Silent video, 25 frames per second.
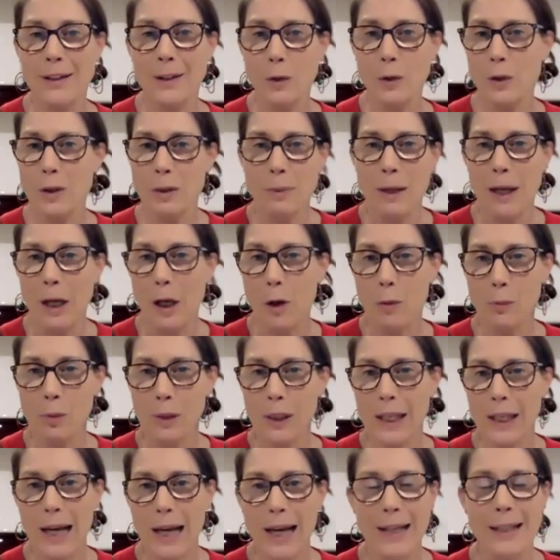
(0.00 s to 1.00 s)
it looks a bit
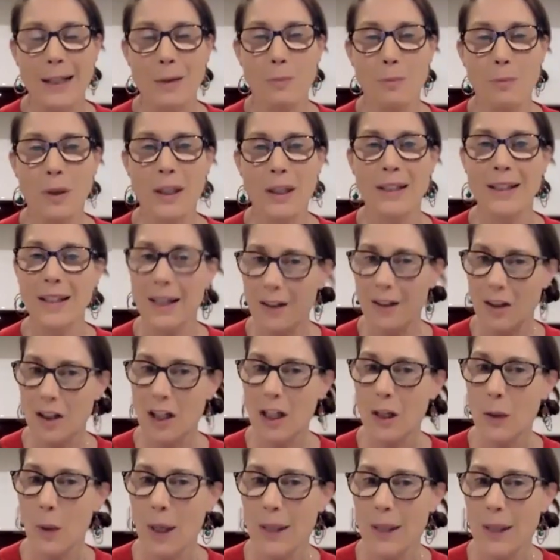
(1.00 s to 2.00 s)
complicated, but it's actually
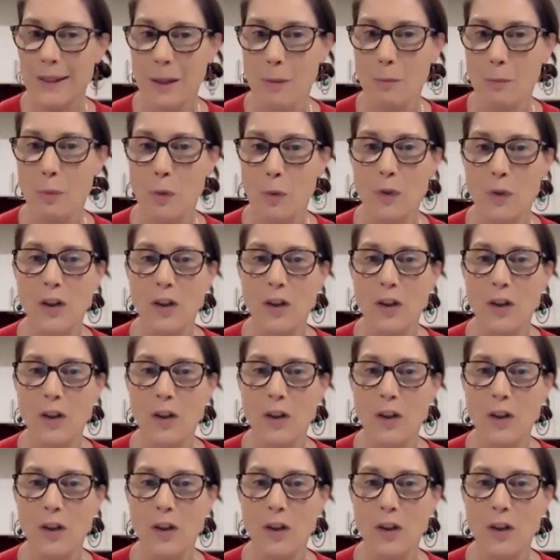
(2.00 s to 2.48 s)
quite simple.